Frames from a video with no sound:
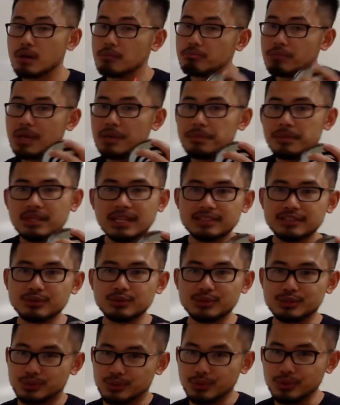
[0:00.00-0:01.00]
maybe that's
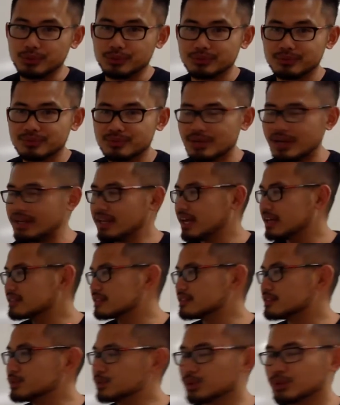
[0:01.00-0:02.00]
use 2, right? x
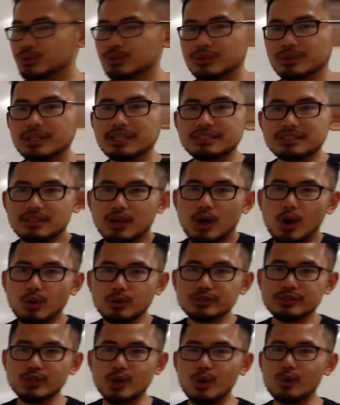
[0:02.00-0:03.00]
is equal to 2. It's
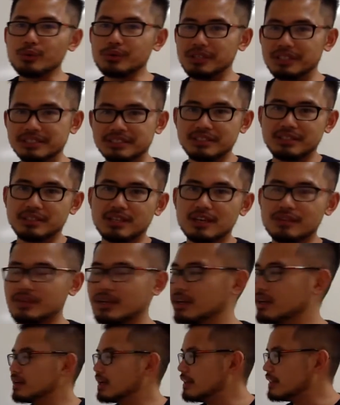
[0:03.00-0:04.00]
also easy enough.
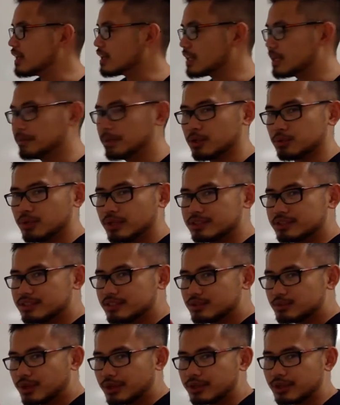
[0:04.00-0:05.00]
And now let me erase
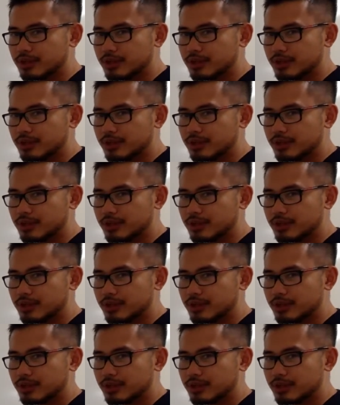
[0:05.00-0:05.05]
this right